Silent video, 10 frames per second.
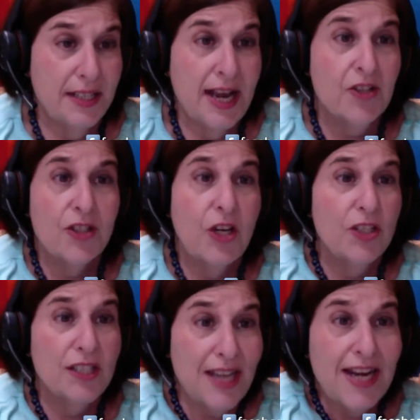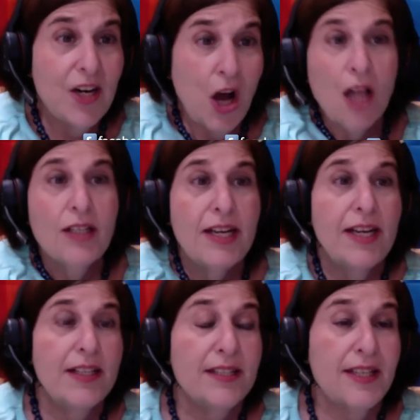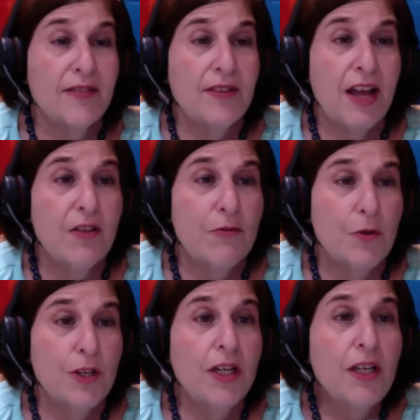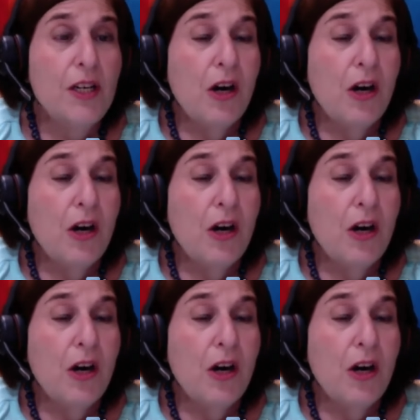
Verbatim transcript: actually a state holiday in the state of California.